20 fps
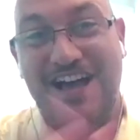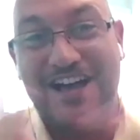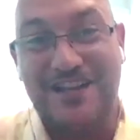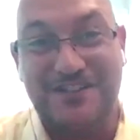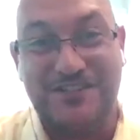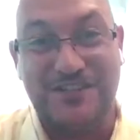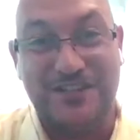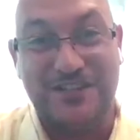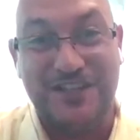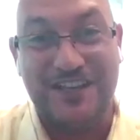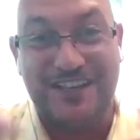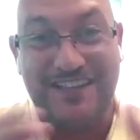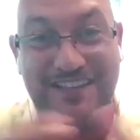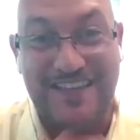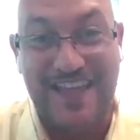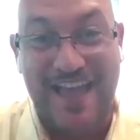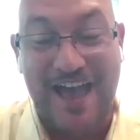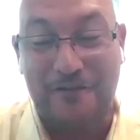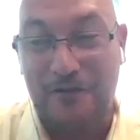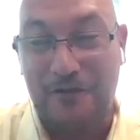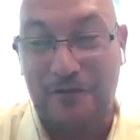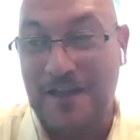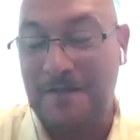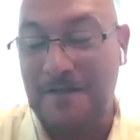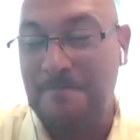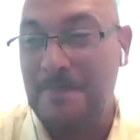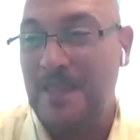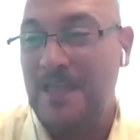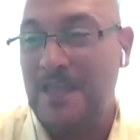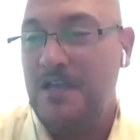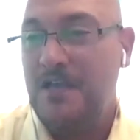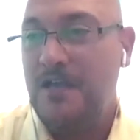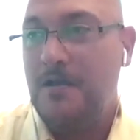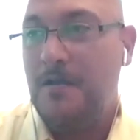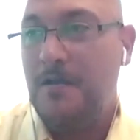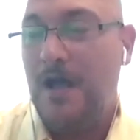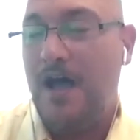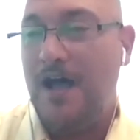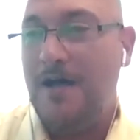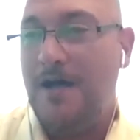So look at that, right?
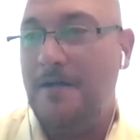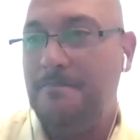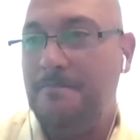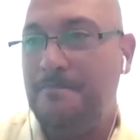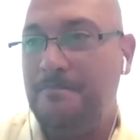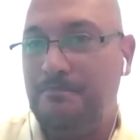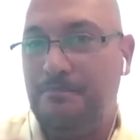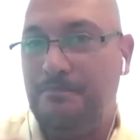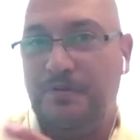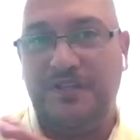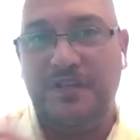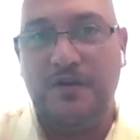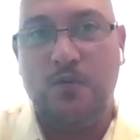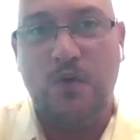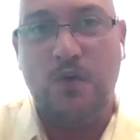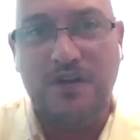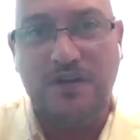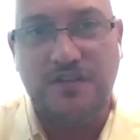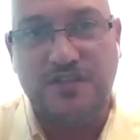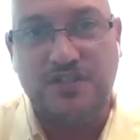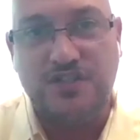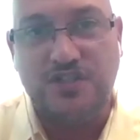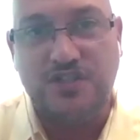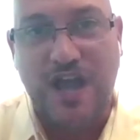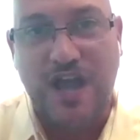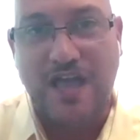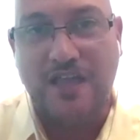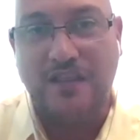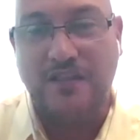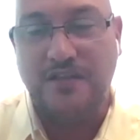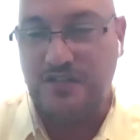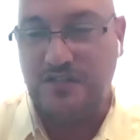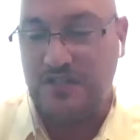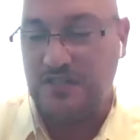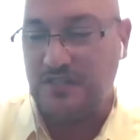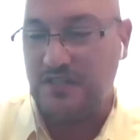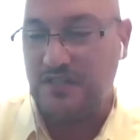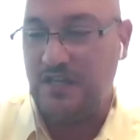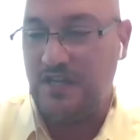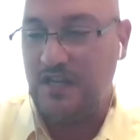But then what are the
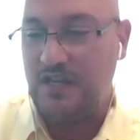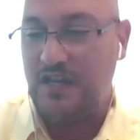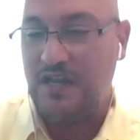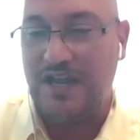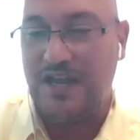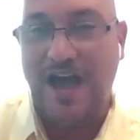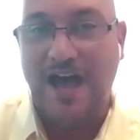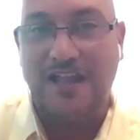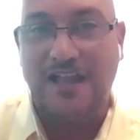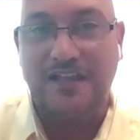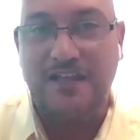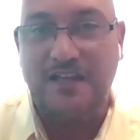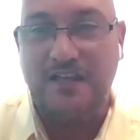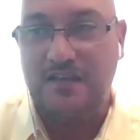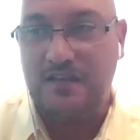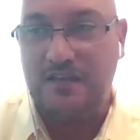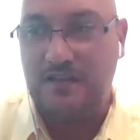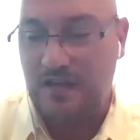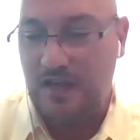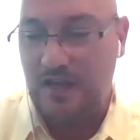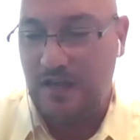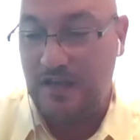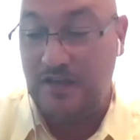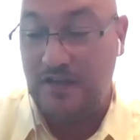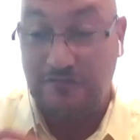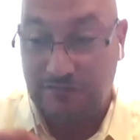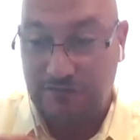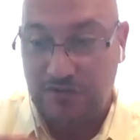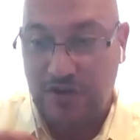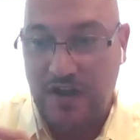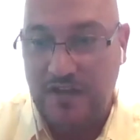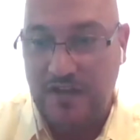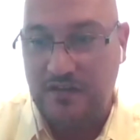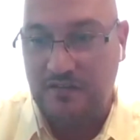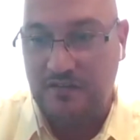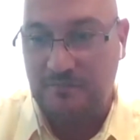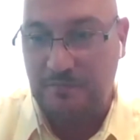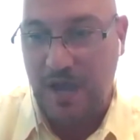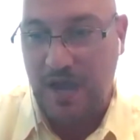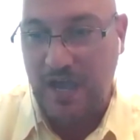challenges? And a colleague and friend
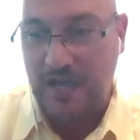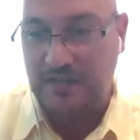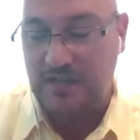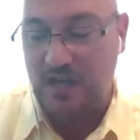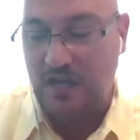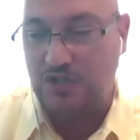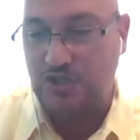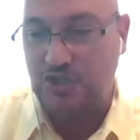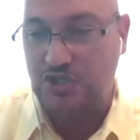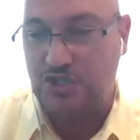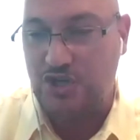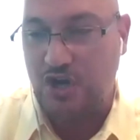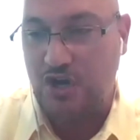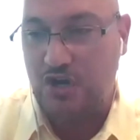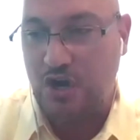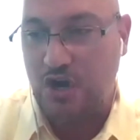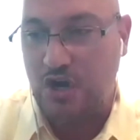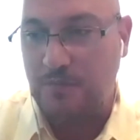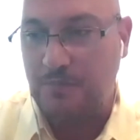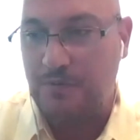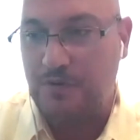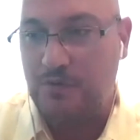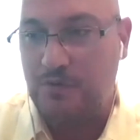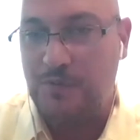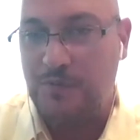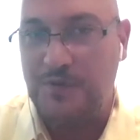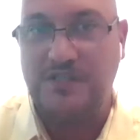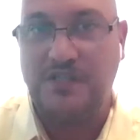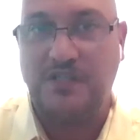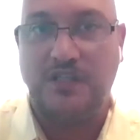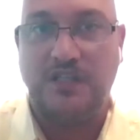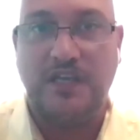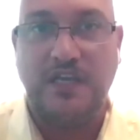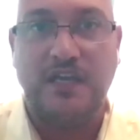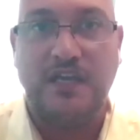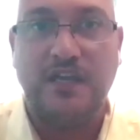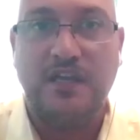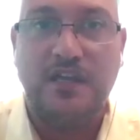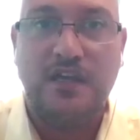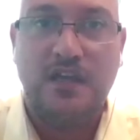of mine, Dr. Sean Harper,
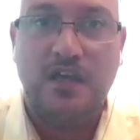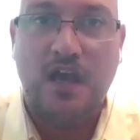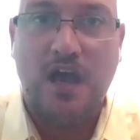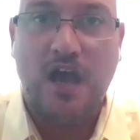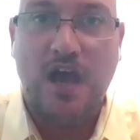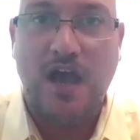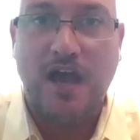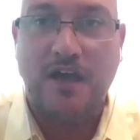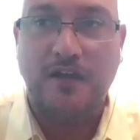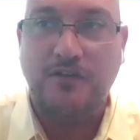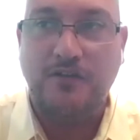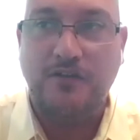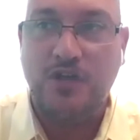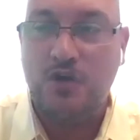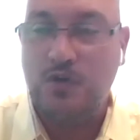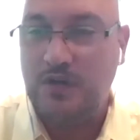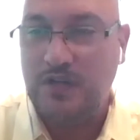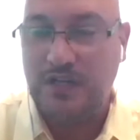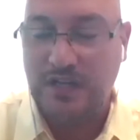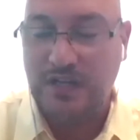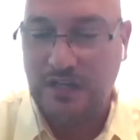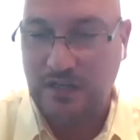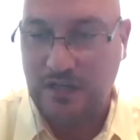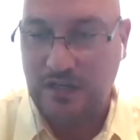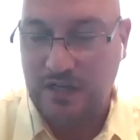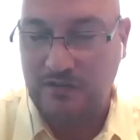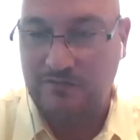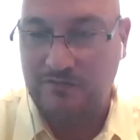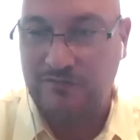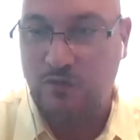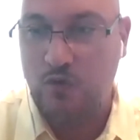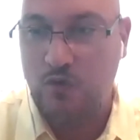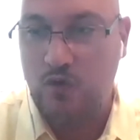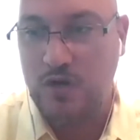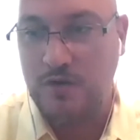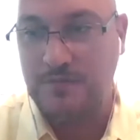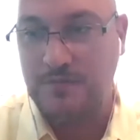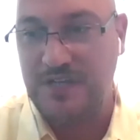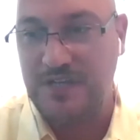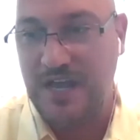recently noted in
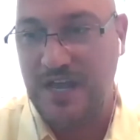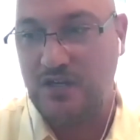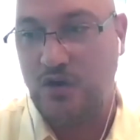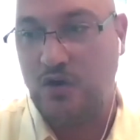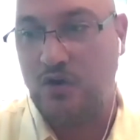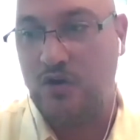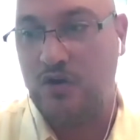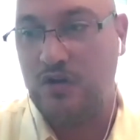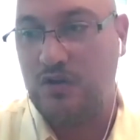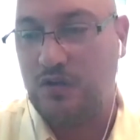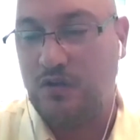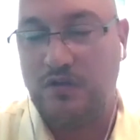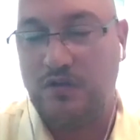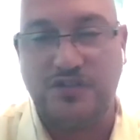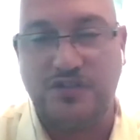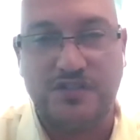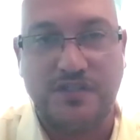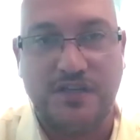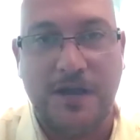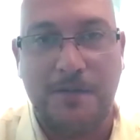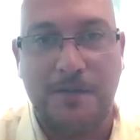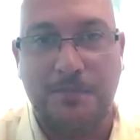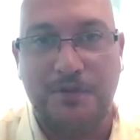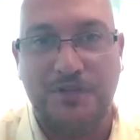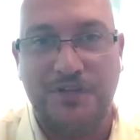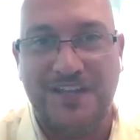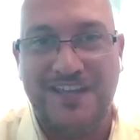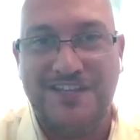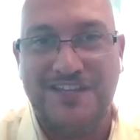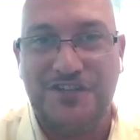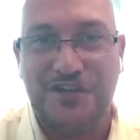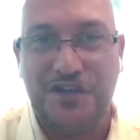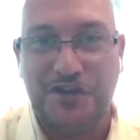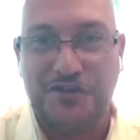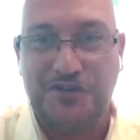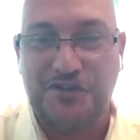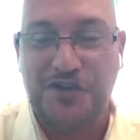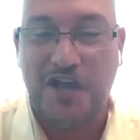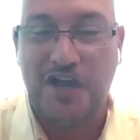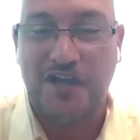Forbes, he had an article just a couple of days
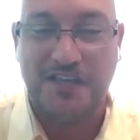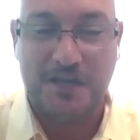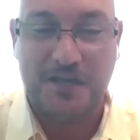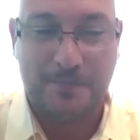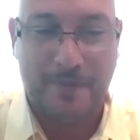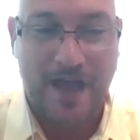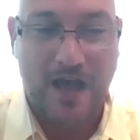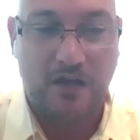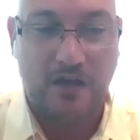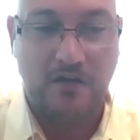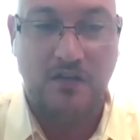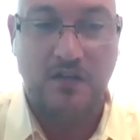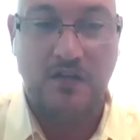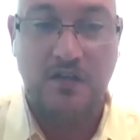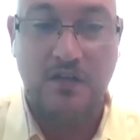ago talking about